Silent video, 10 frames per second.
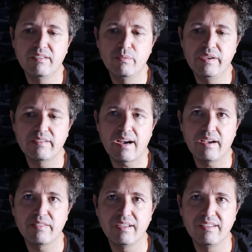dBs,
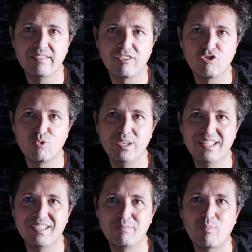I think it's the
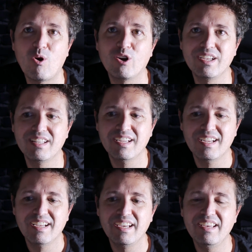sweet point
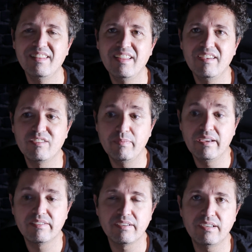in this
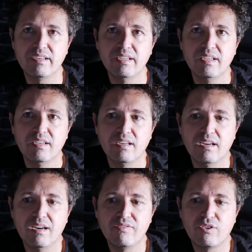mixer
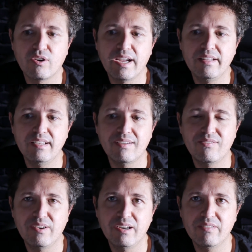for getting a
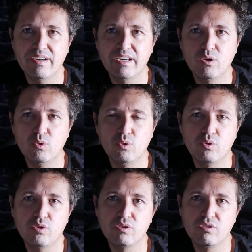very, very
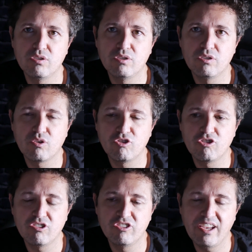good
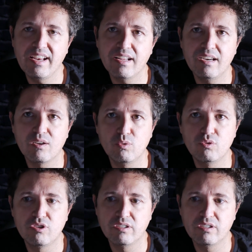signal, a good